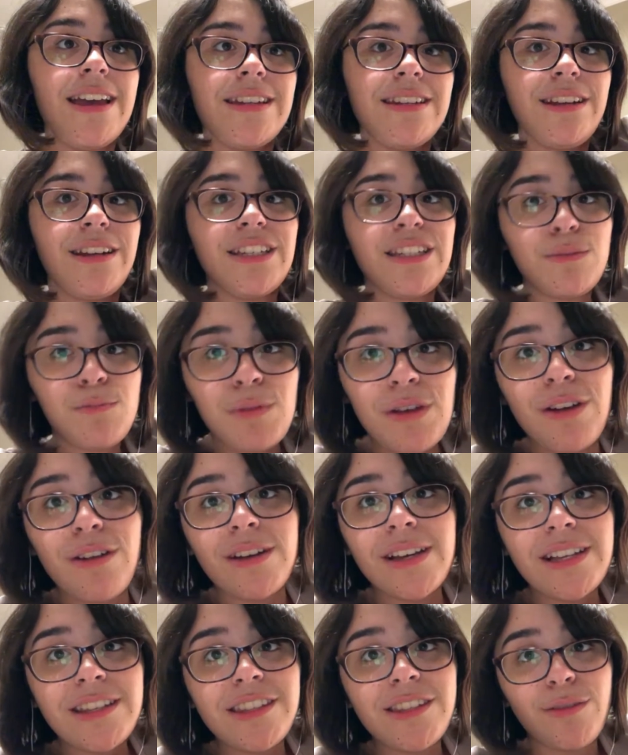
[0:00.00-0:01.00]
to
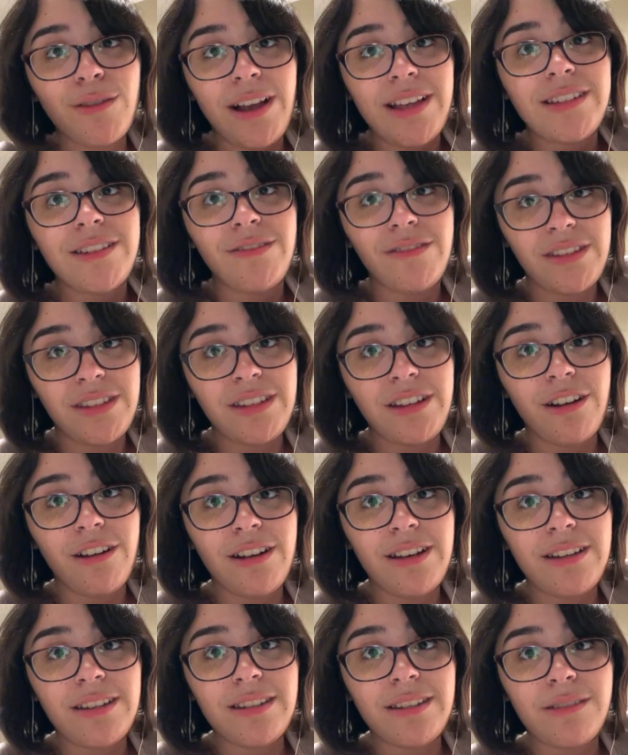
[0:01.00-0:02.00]
experience the rest of the
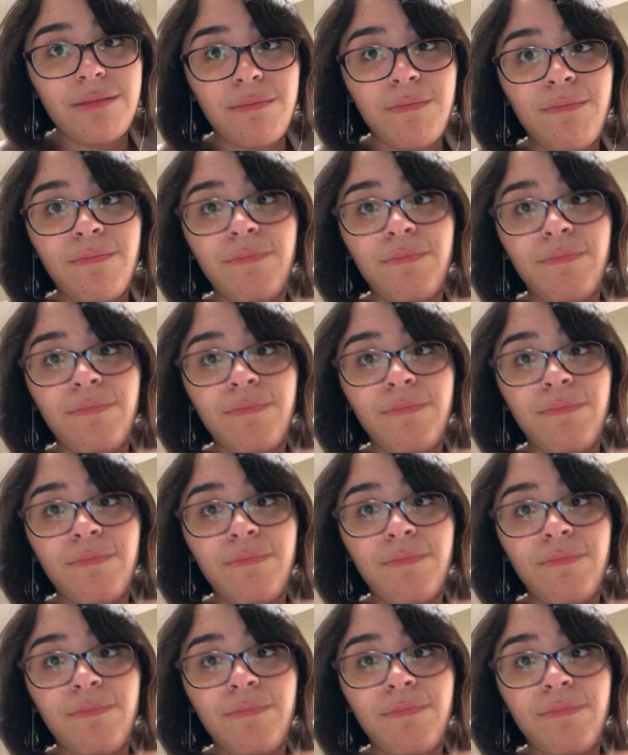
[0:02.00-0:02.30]
series.